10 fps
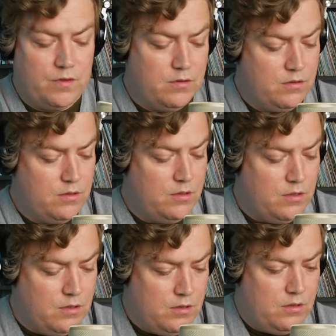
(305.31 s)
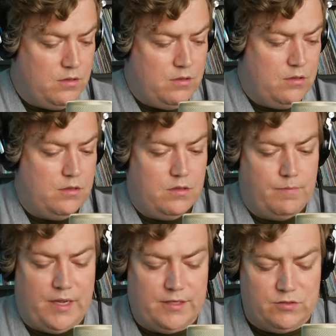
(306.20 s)
In here in my dining room,
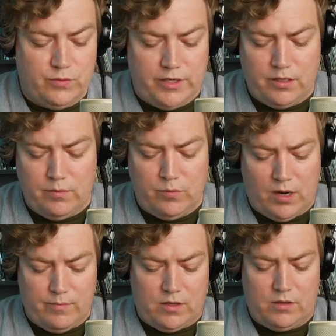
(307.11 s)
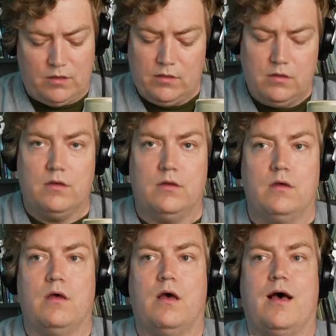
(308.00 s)
my sweetie brought me
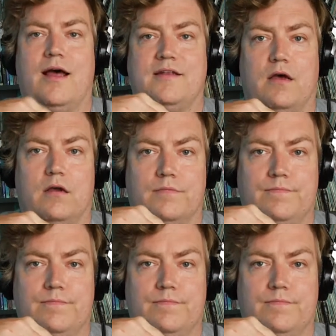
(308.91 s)
a hot dog,